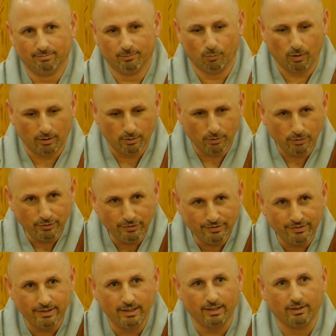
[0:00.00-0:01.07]
What do you
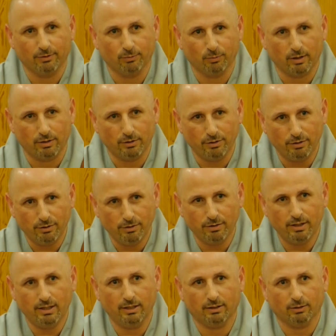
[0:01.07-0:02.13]
see? What do you
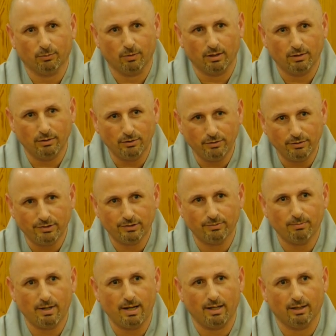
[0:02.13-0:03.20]
hear? What do you
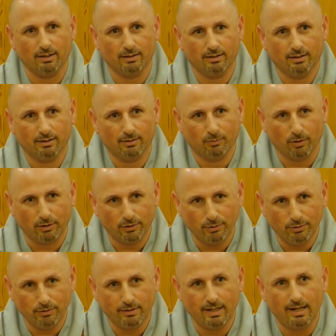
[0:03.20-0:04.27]
smell? What do
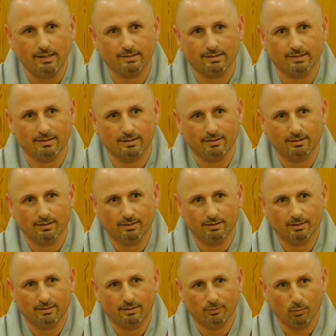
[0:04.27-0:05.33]
you taste?
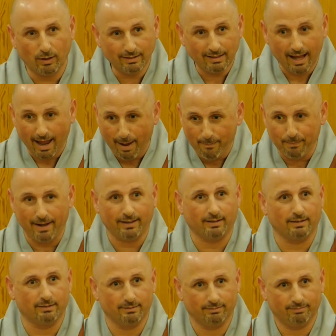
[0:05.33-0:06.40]
What
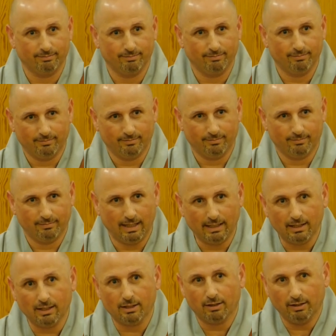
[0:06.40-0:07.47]
happened?
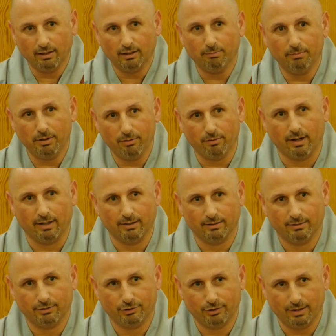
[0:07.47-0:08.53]
Like a clear mirror,
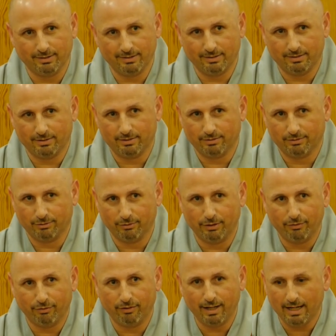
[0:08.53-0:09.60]
just
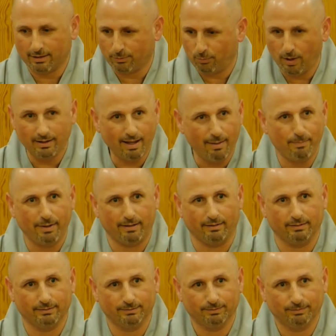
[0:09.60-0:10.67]
reflect what
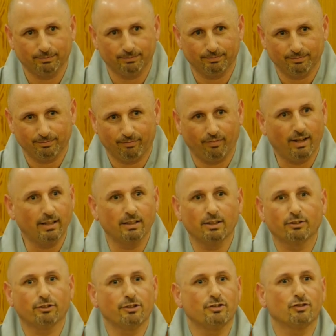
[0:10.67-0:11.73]
happened. Then
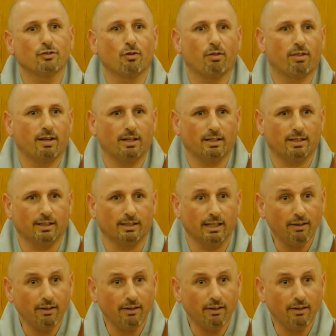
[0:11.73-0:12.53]
there is no thinking.